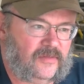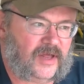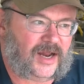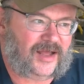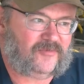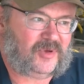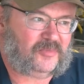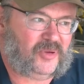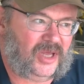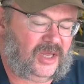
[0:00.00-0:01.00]
that I have
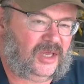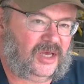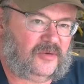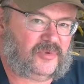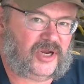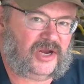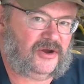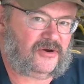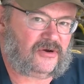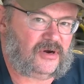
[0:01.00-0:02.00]
been picking up
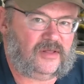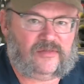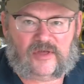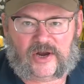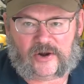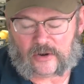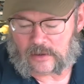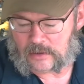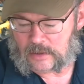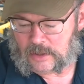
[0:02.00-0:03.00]
here and
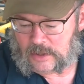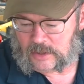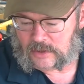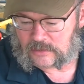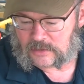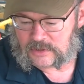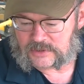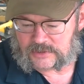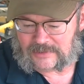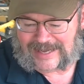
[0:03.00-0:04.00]
there in order
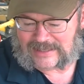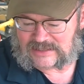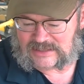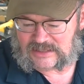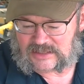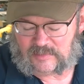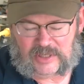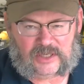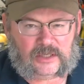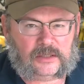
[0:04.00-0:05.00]
to assist
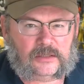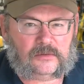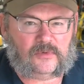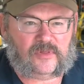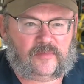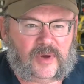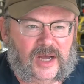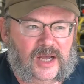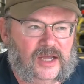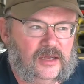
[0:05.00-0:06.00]
me with
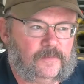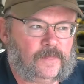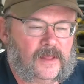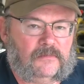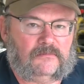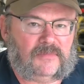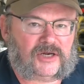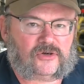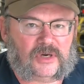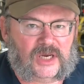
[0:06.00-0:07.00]
my
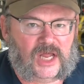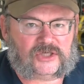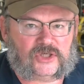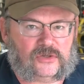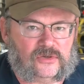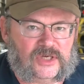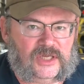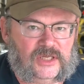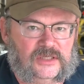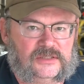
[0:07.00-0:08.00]
metrological
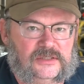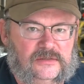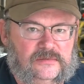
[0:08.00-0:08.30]
needs.